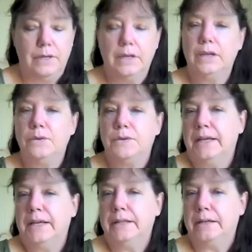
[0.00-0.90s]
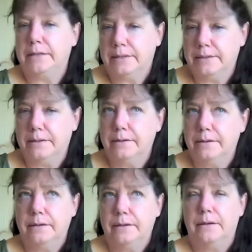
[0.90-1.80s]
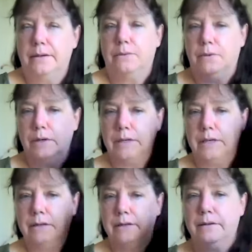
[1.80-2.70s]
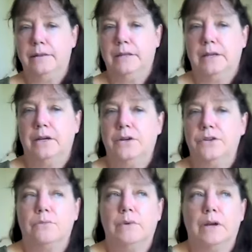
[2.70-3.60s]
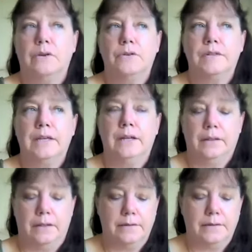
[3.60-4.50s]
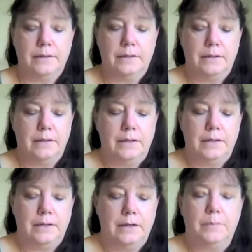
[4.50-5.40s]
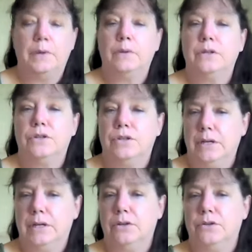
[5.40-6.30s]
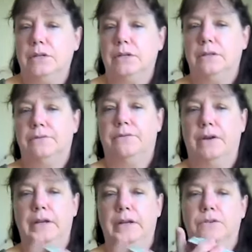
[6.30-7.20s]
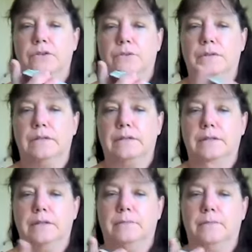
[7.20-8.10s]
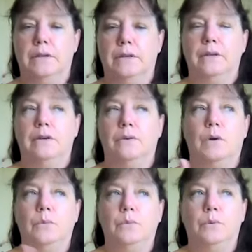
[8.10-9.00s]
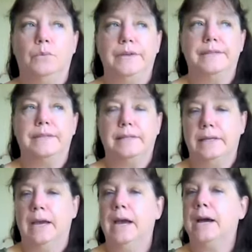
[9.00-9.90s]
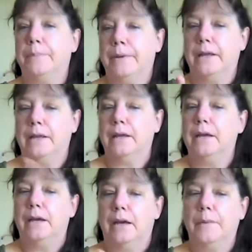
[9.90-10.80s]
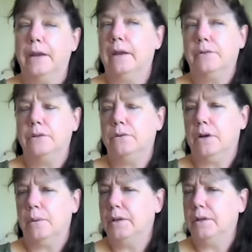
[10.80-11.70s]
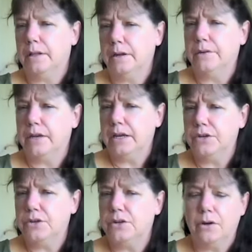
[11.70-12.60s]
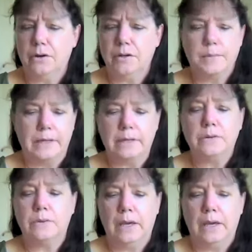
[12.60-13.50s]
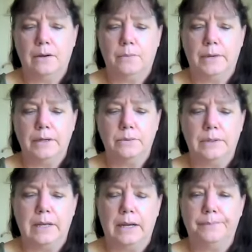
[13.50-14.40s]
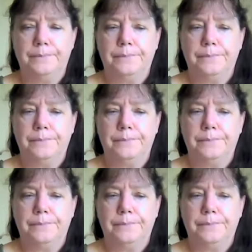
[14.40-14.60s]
you tell us? What can the Akashic records tell us about the change in the financial system? What will we see happening? I might have to do a couple of clarification cards, but that's okay. I don't mind doing that.